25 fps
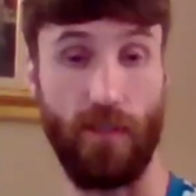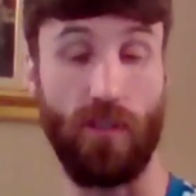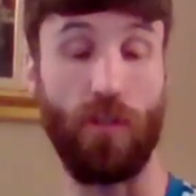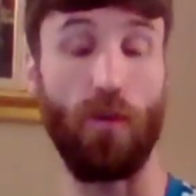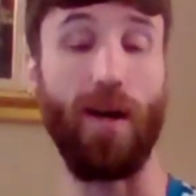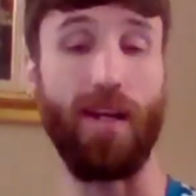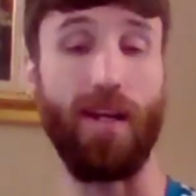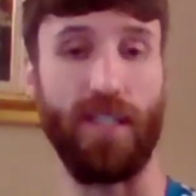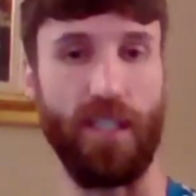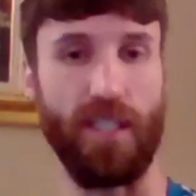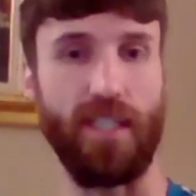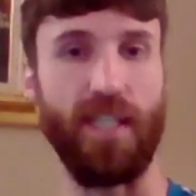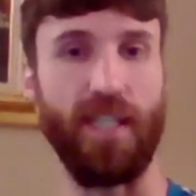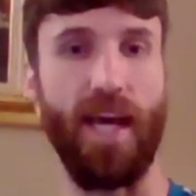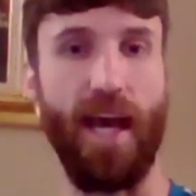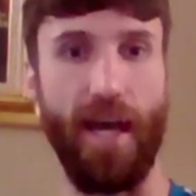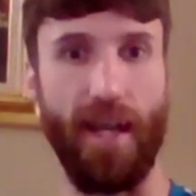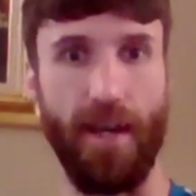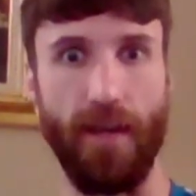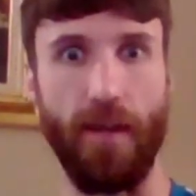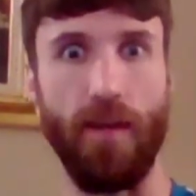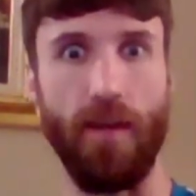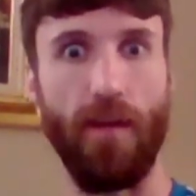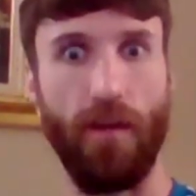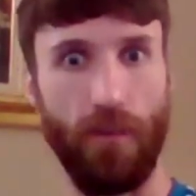So as you
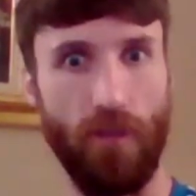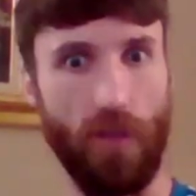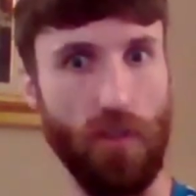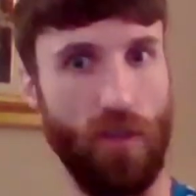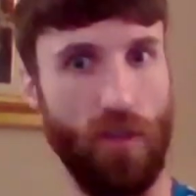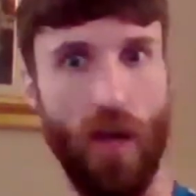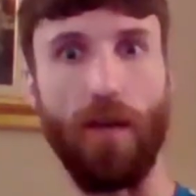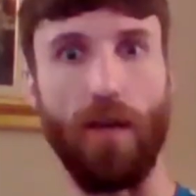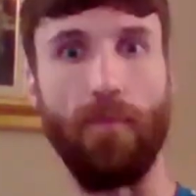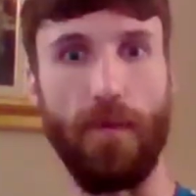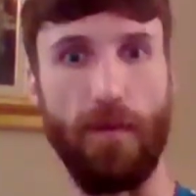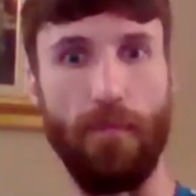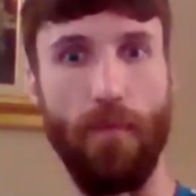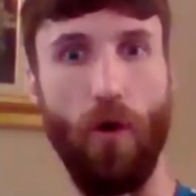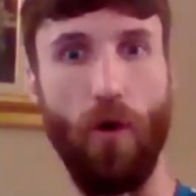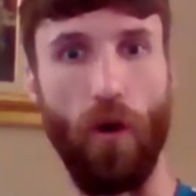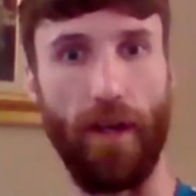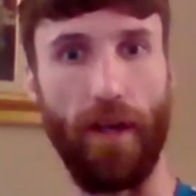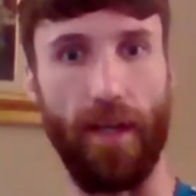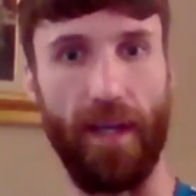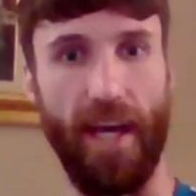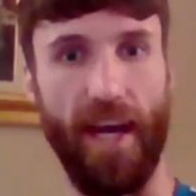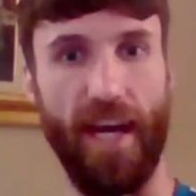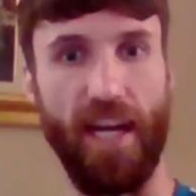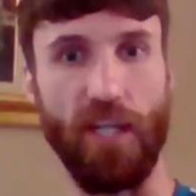said, there's going to be
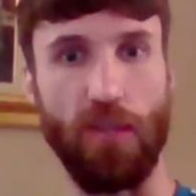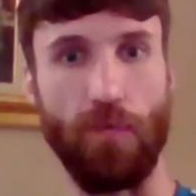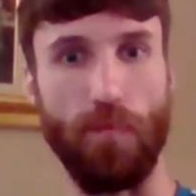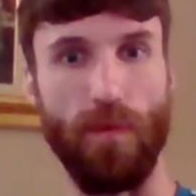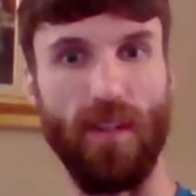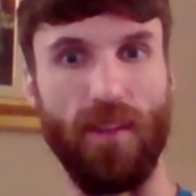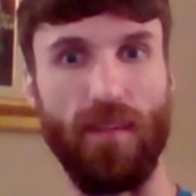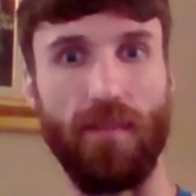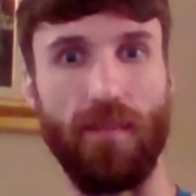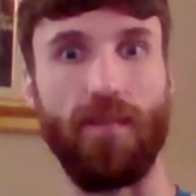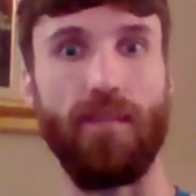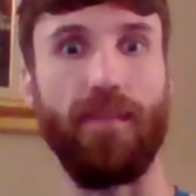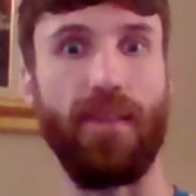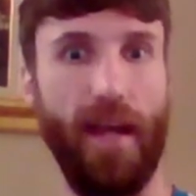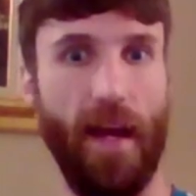more engagement.